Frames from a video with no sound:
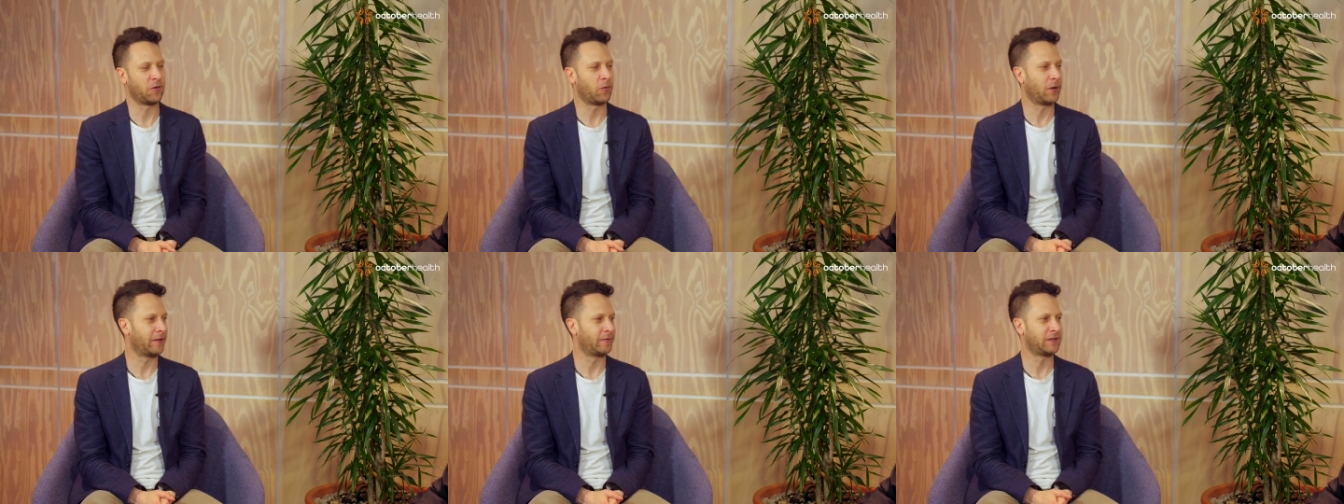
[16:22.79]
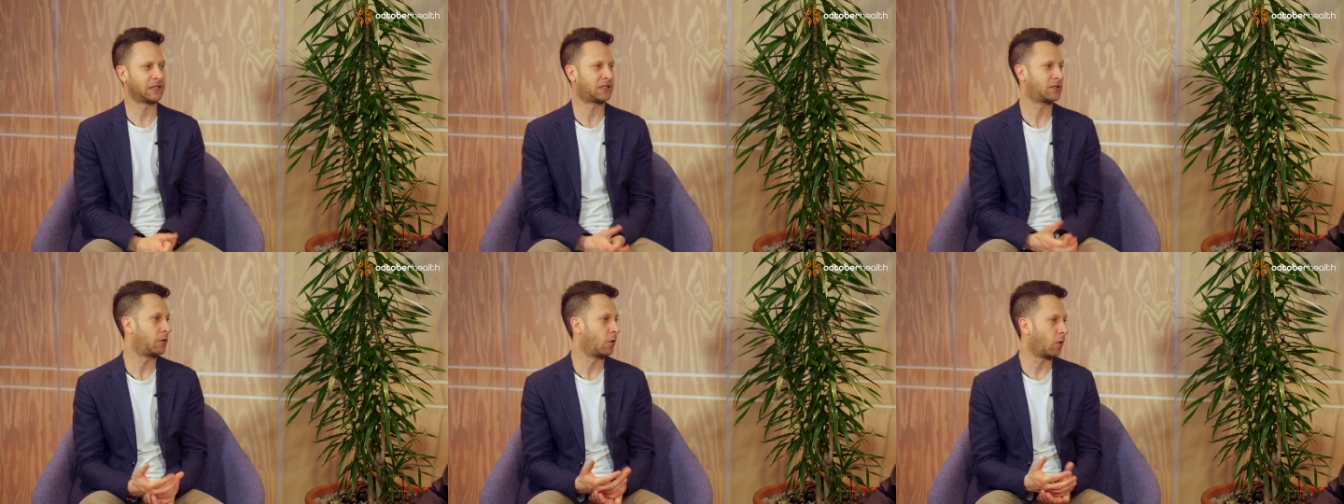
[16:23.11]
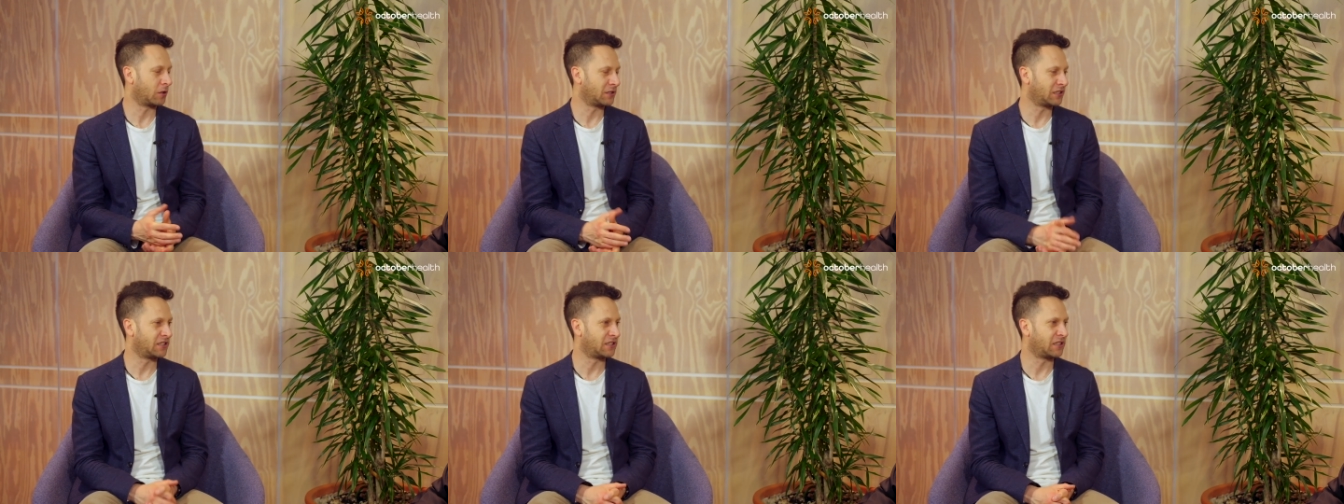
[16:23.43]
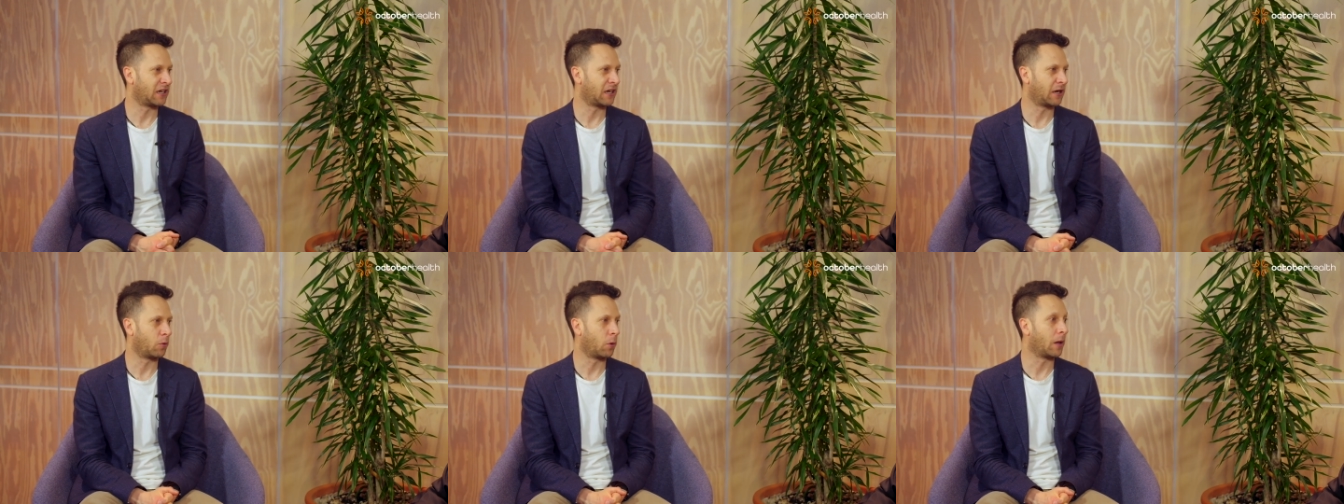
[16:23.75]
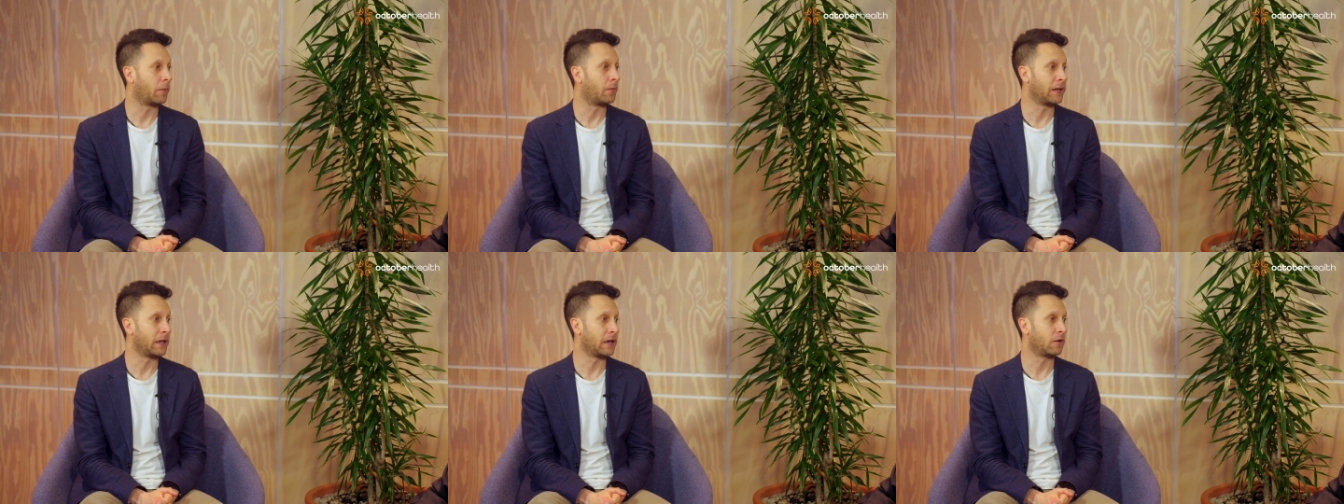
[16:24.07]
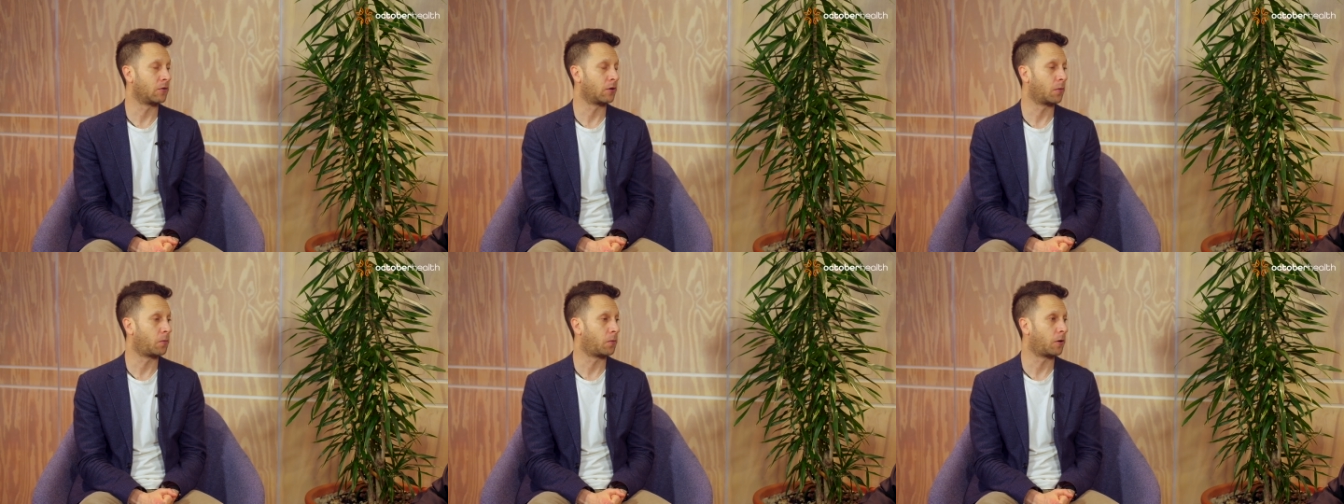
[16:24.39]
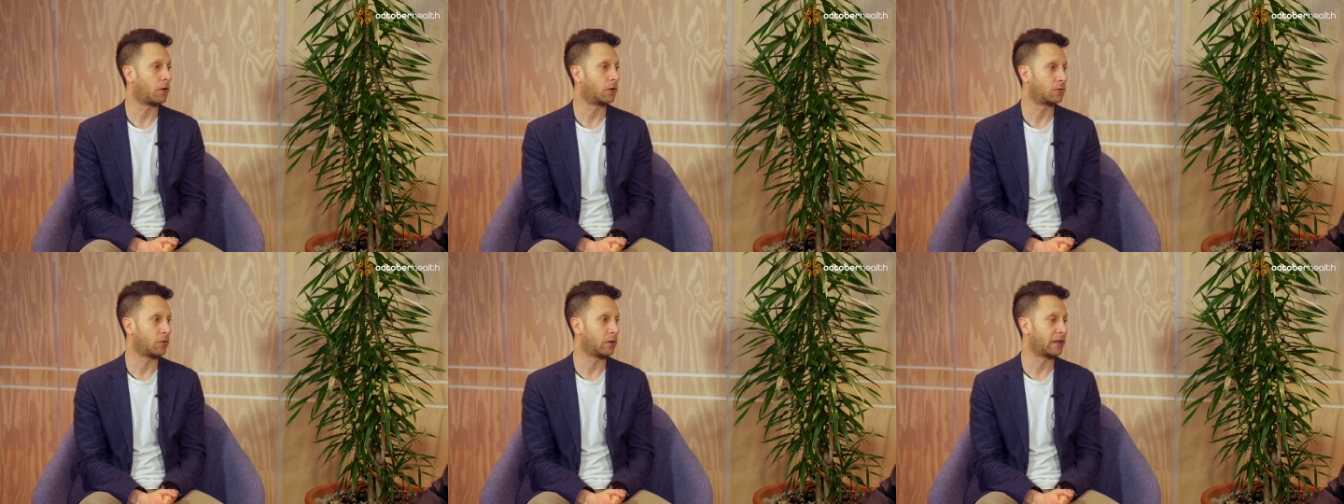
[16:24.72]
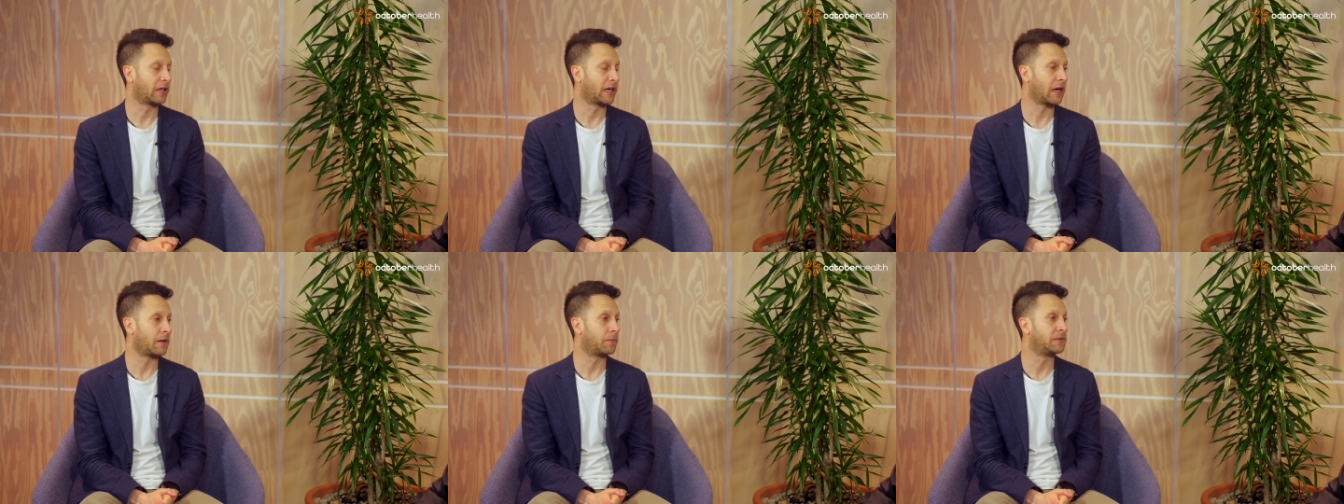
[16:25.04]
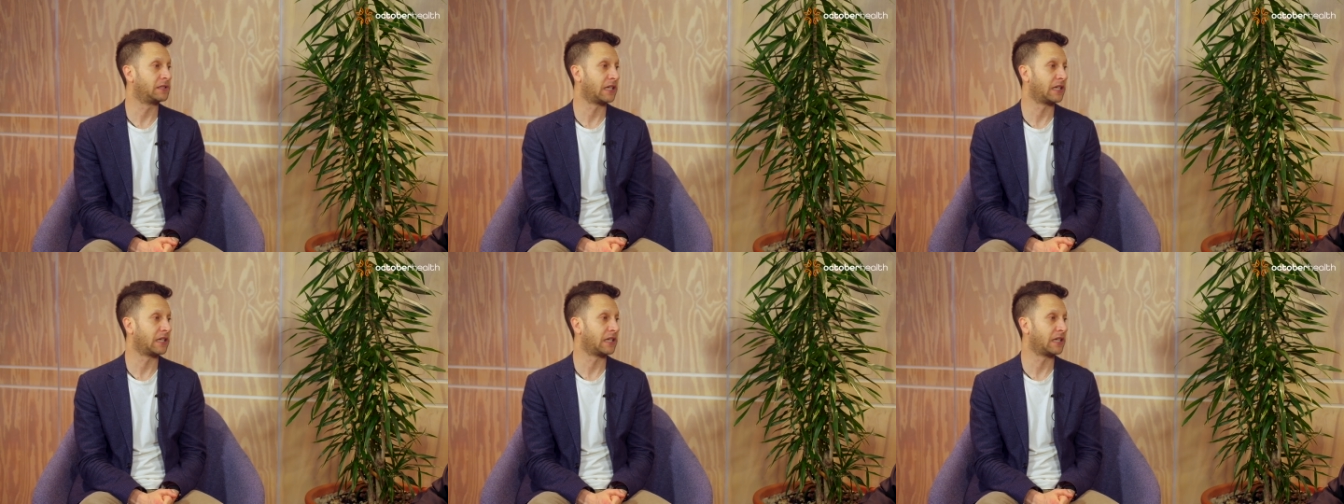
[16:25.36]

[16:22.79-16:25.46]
we just launched a well-being report with Gibbs.